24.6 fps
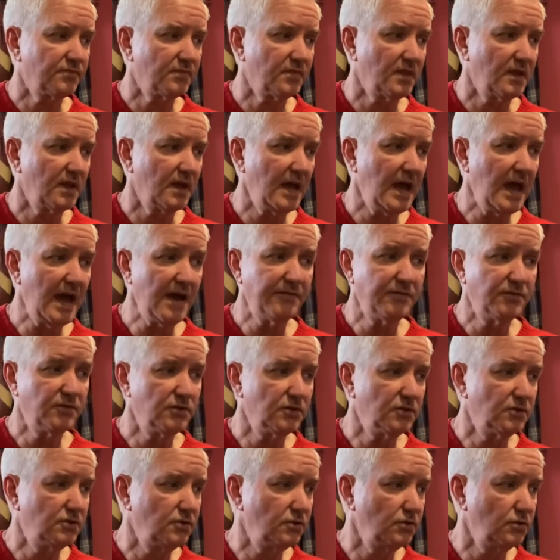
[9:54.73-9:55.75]
After you
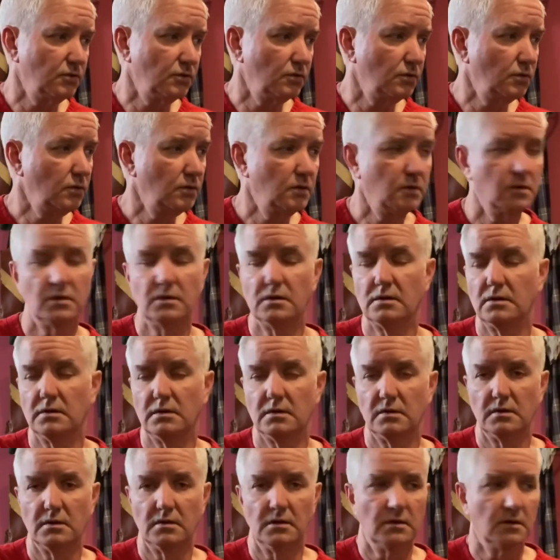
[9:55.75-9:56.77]
do
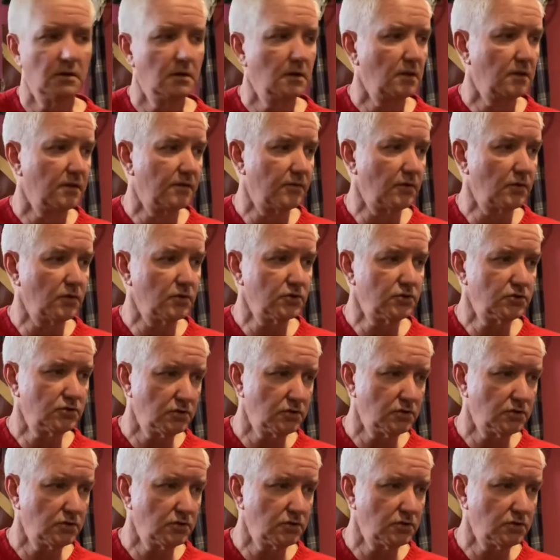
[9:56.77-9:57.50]
the verse,